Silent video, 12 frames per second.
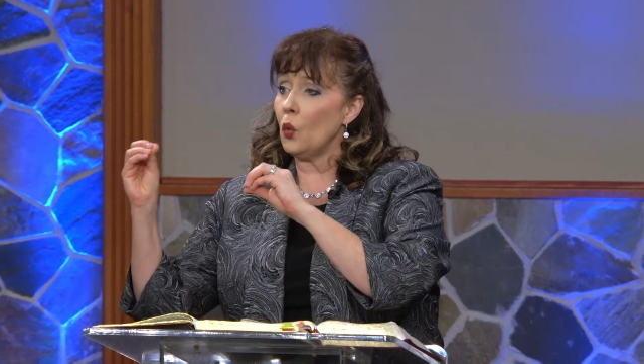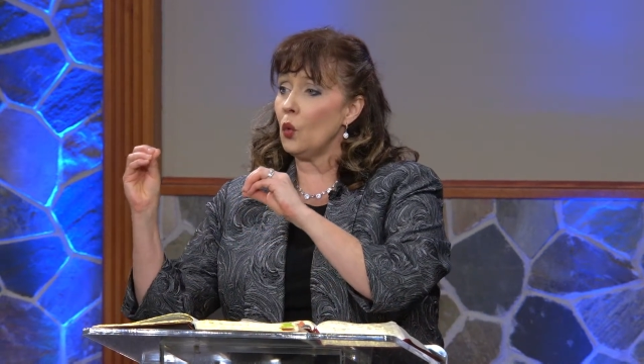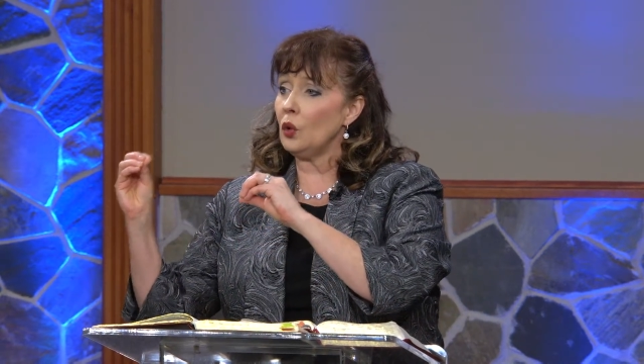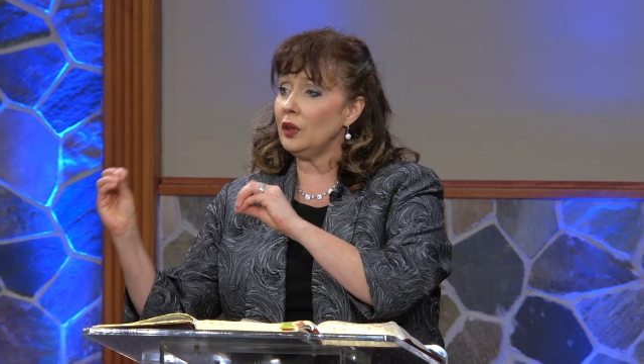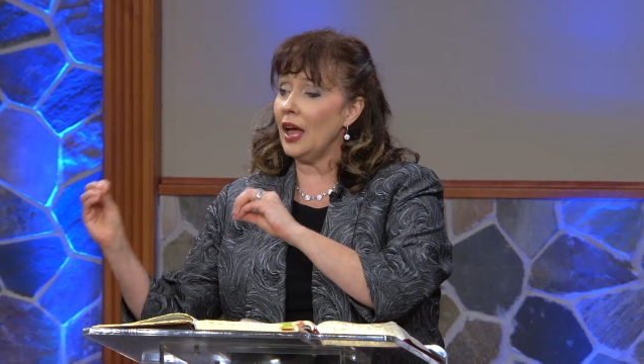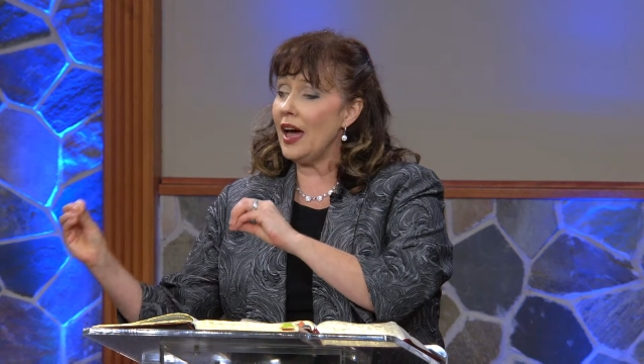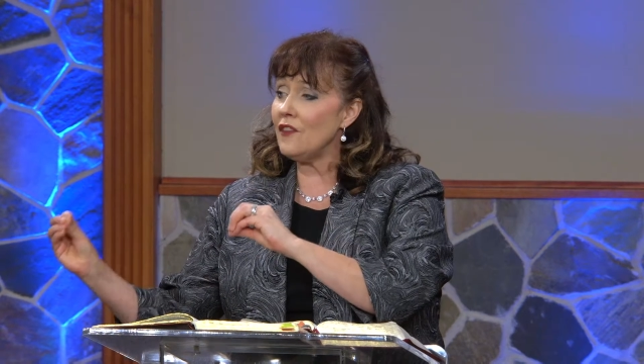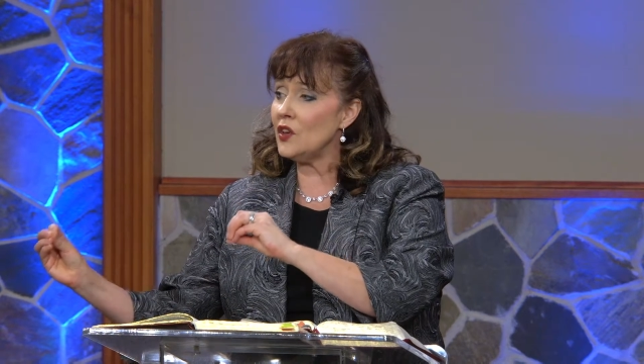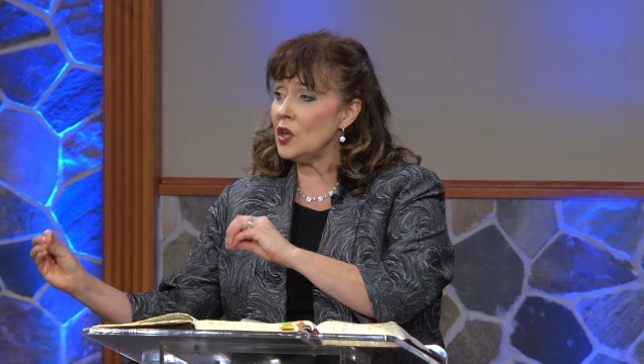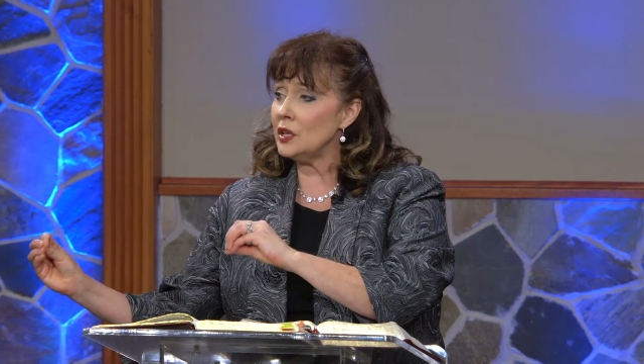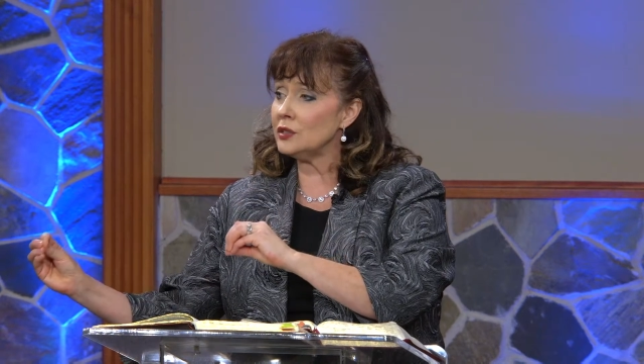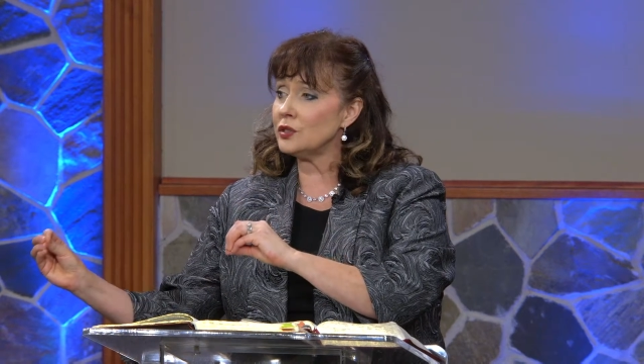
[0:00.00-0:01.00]

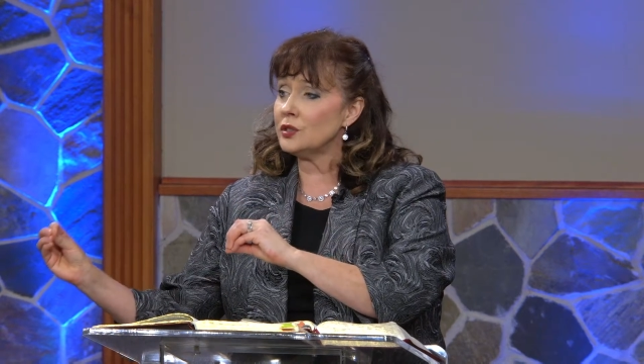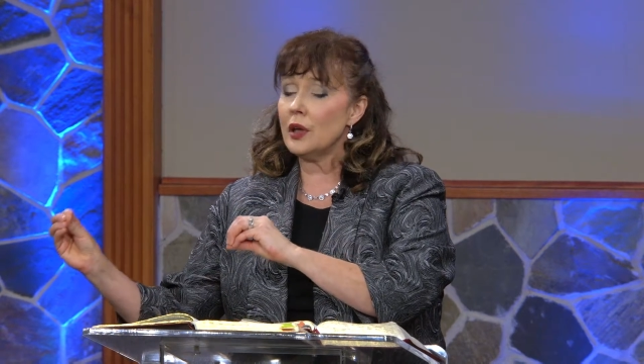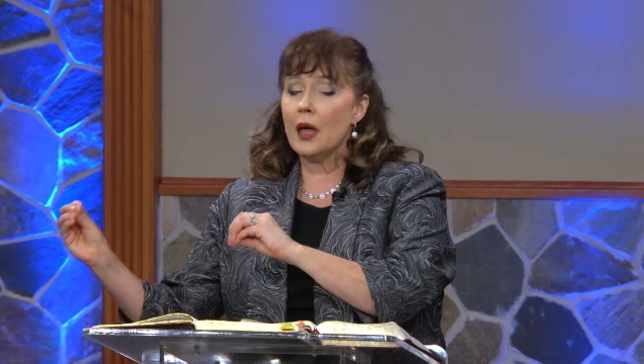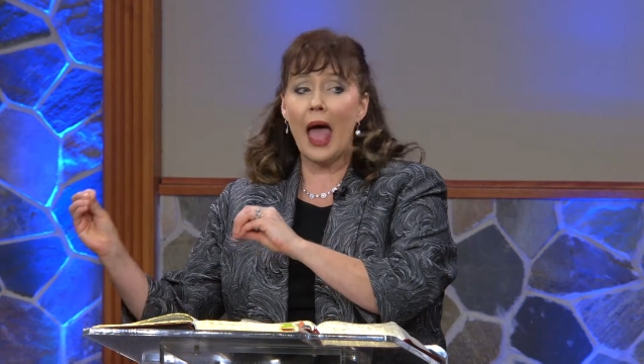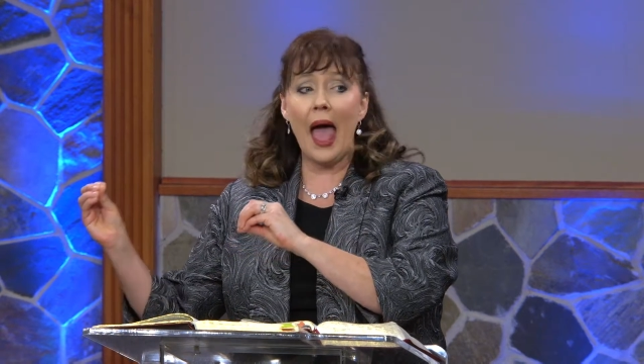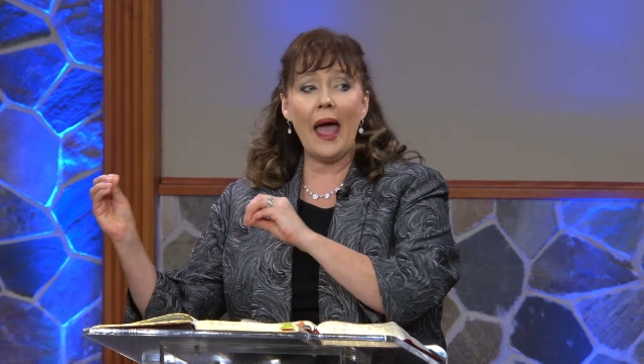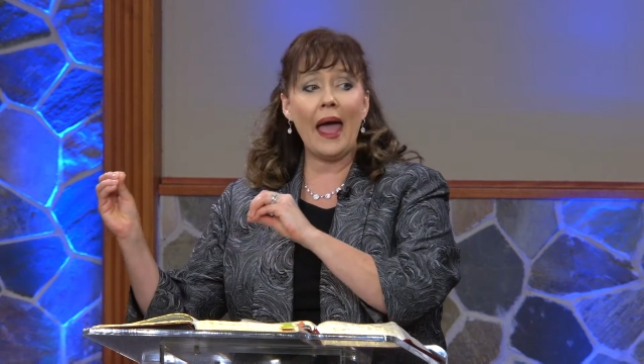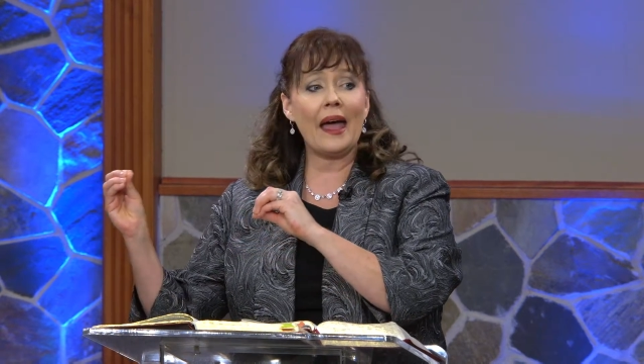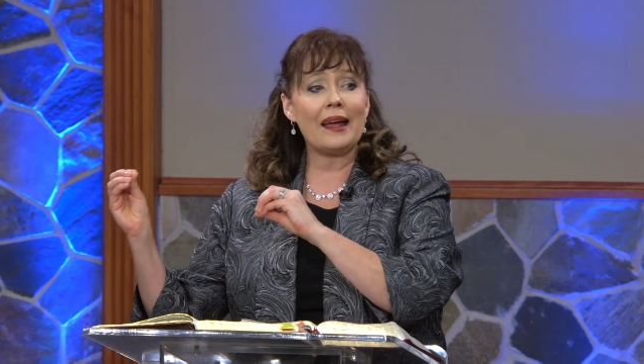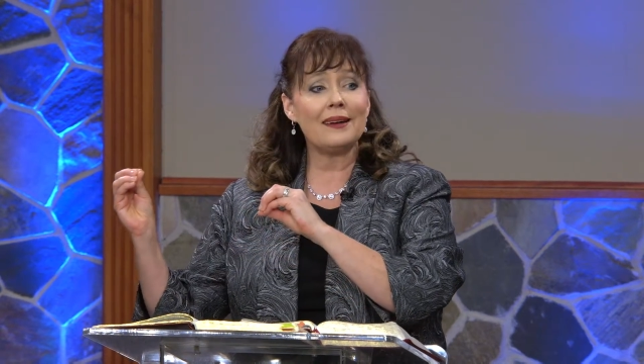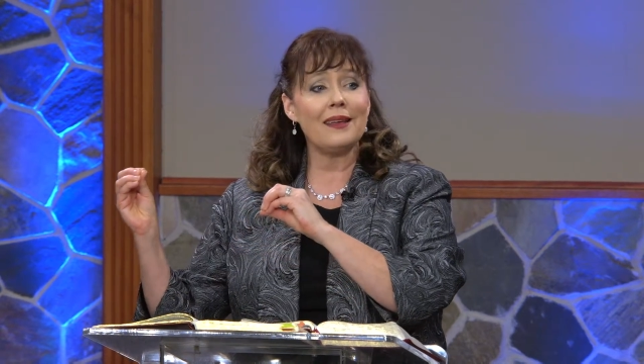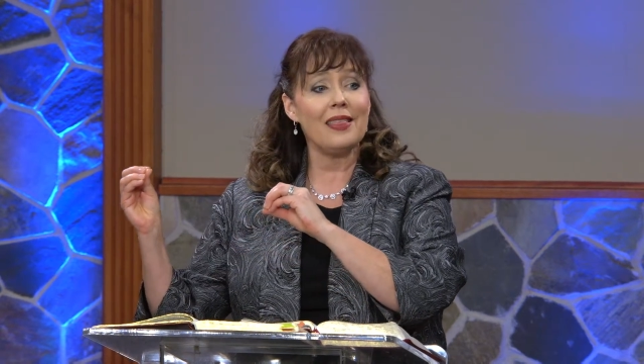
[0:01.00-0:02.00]
levels
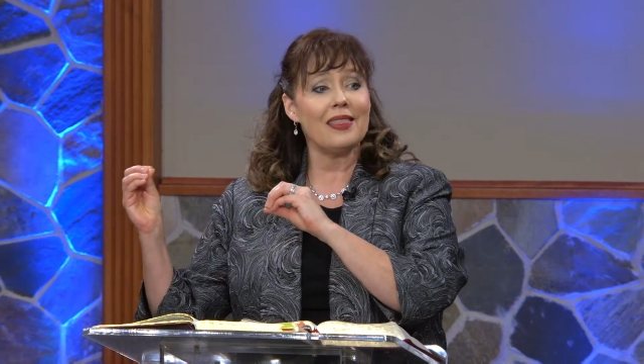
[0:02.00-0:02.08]
and